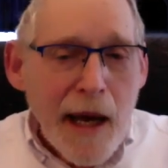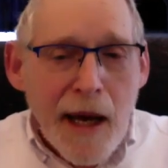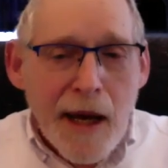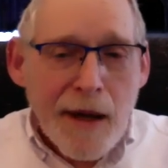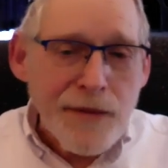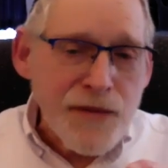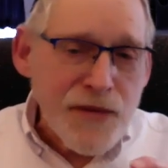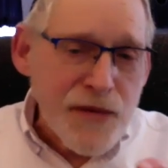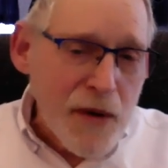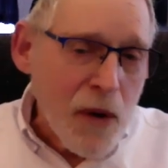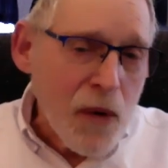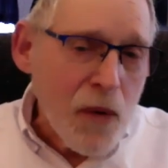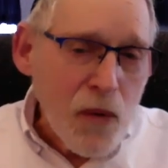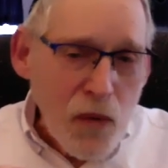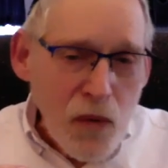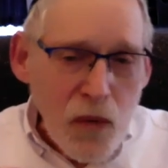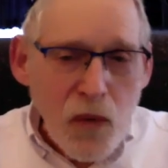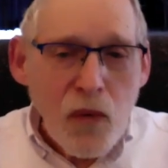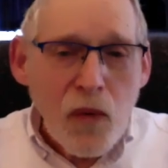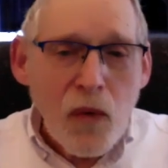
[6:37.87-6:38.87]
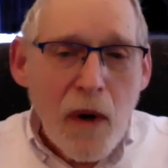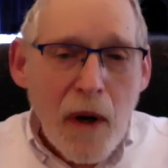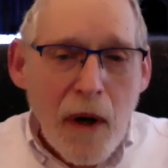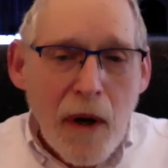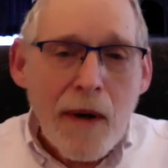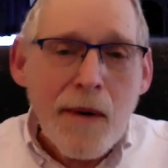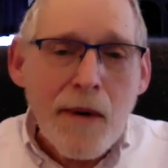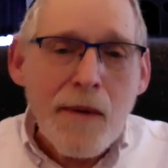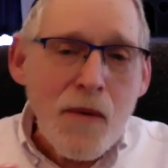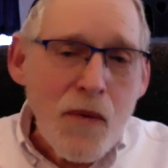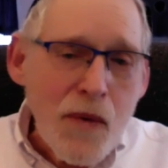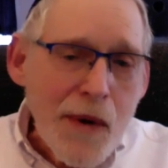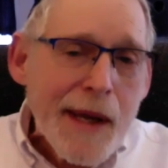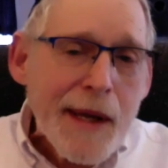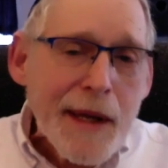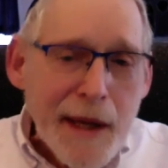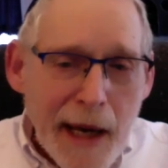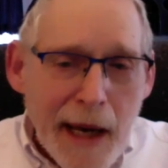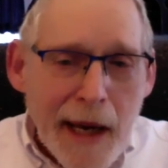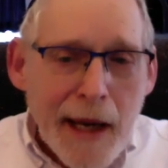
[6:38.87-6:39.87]
And so
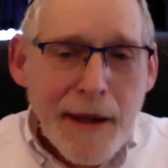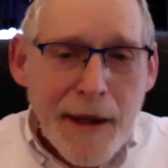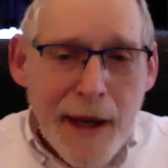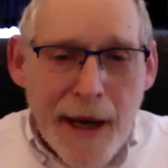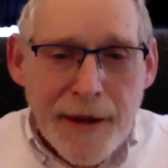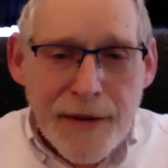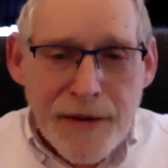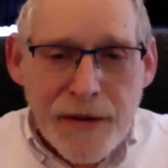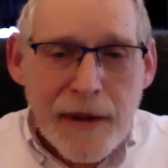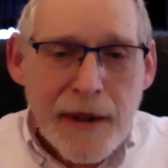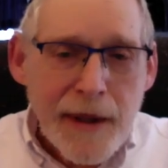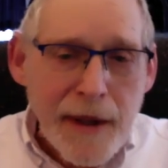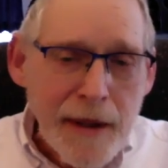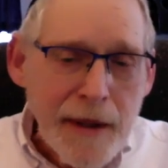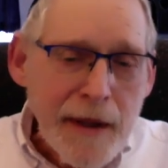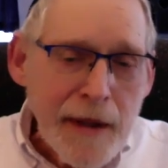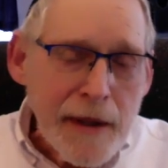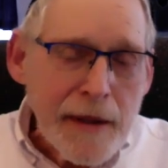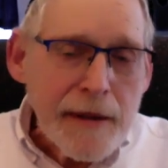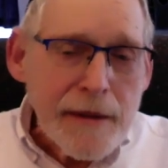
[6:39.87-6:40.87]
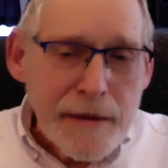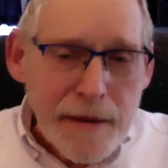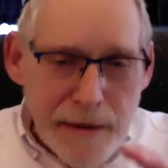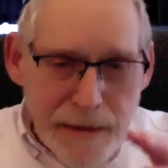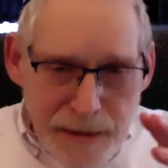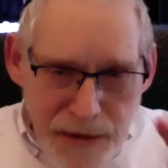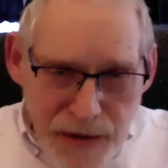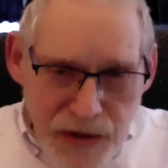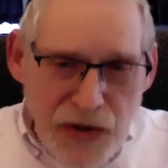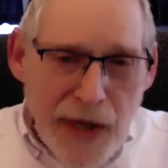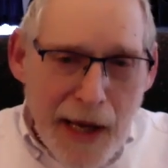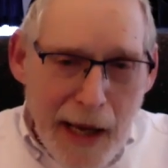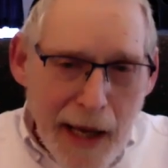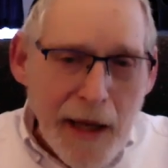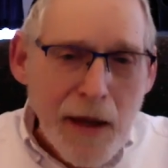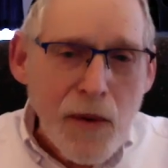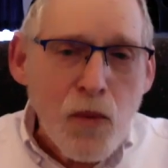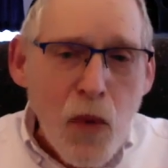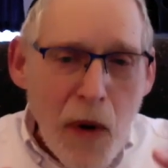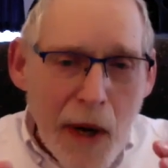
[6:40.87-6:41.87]
we can actually
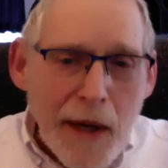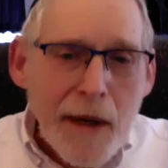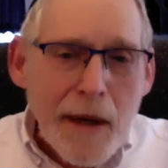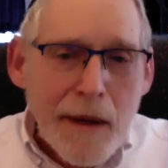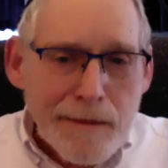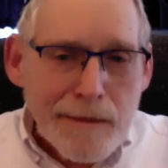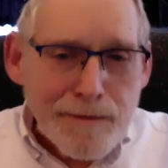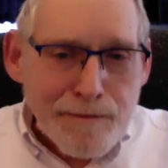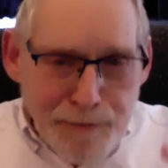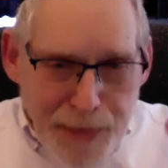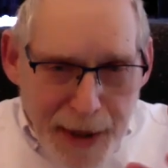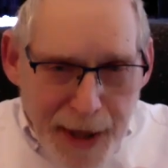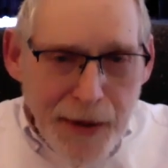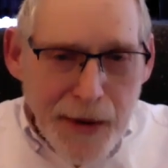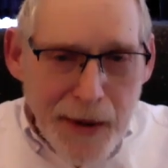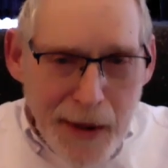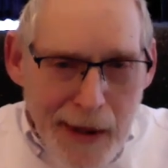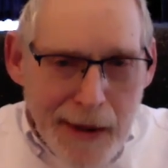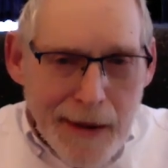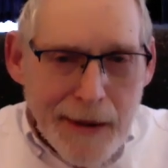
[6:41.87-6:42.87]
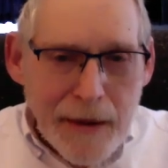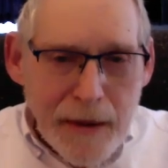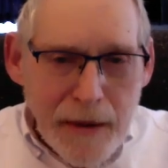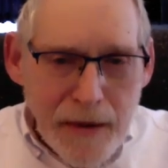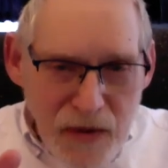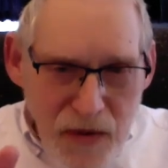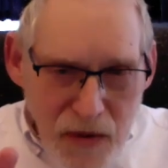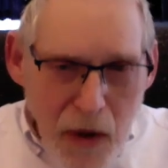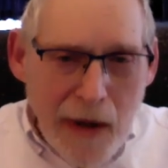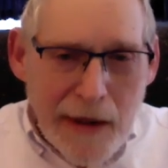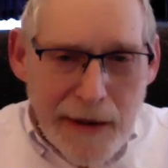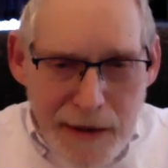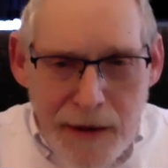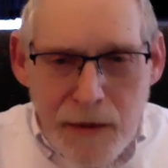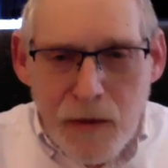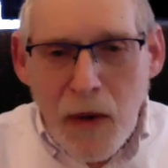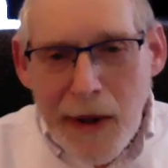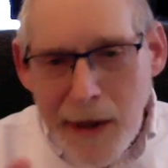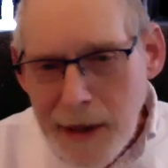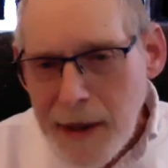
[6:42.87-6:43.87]
say when a period starts
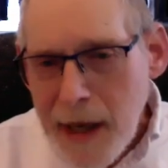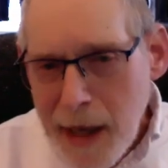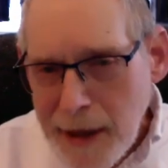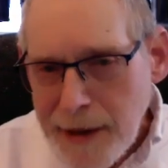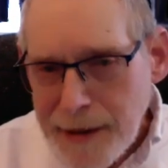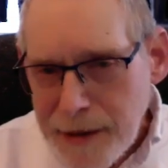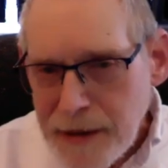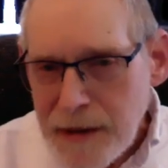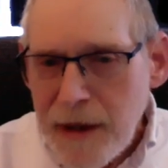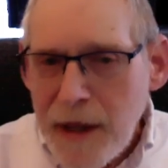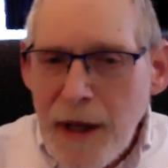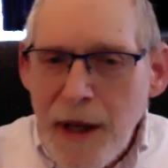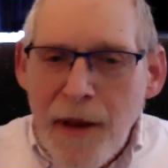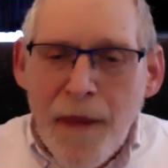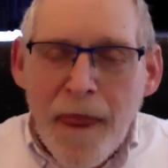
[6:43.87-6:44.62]
and when it ends.